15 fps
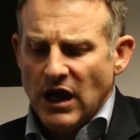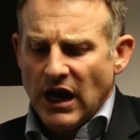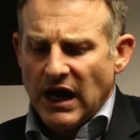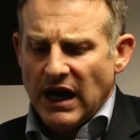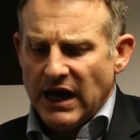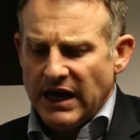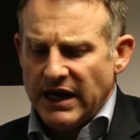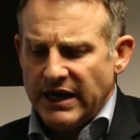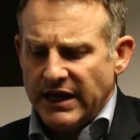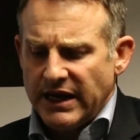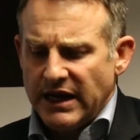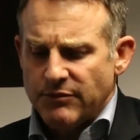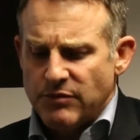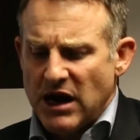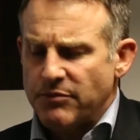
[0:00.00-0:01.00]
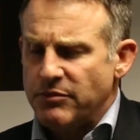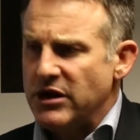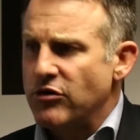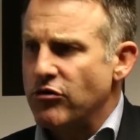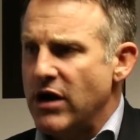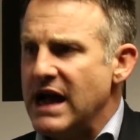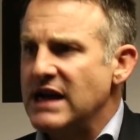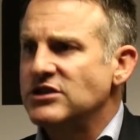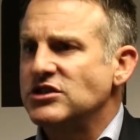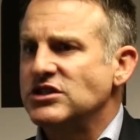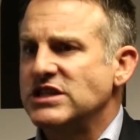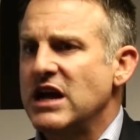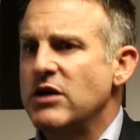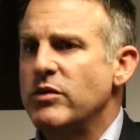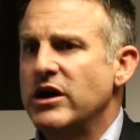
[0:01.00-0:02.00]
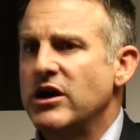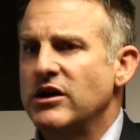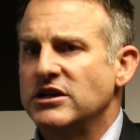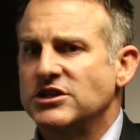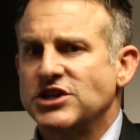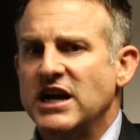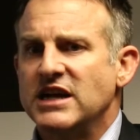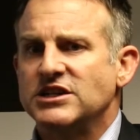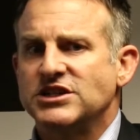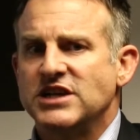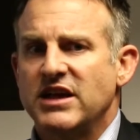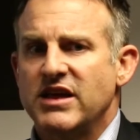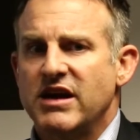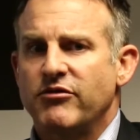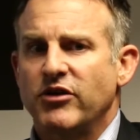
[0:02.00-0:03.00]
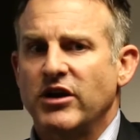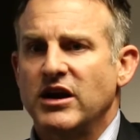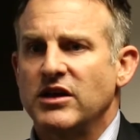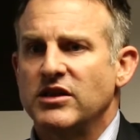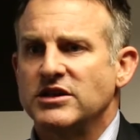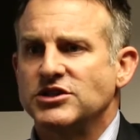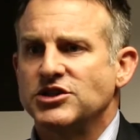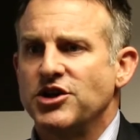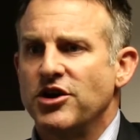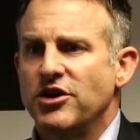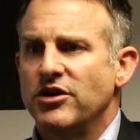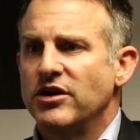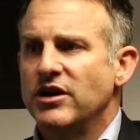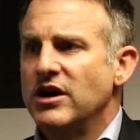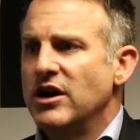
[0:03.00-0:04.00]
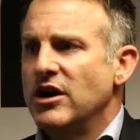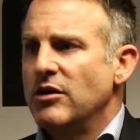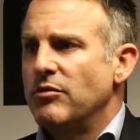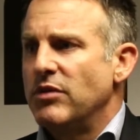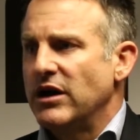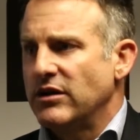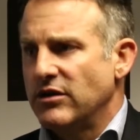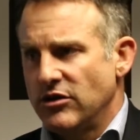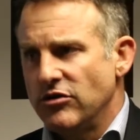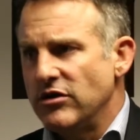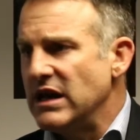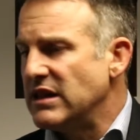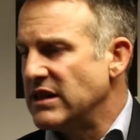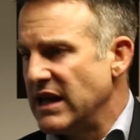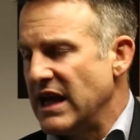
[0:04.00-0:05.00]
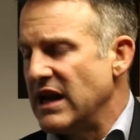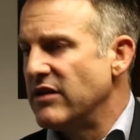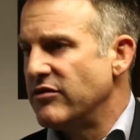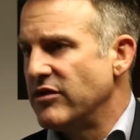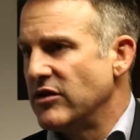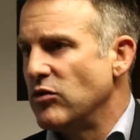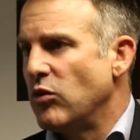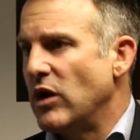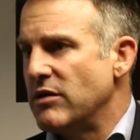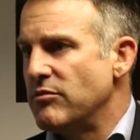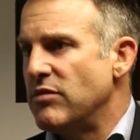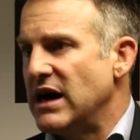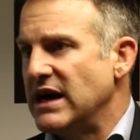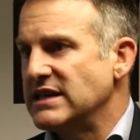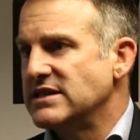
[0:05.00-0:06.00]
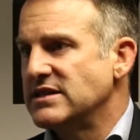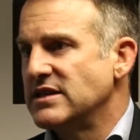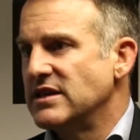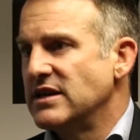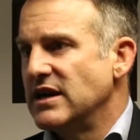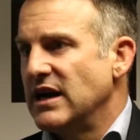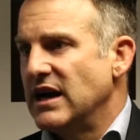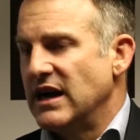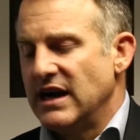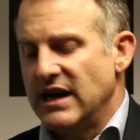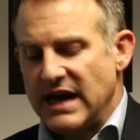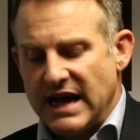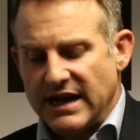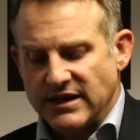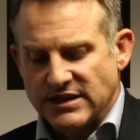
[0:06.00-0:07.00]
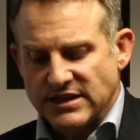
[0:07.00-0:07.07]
It might be grand to say we're going to change South Africa this year, but you eat the elephant one bite at a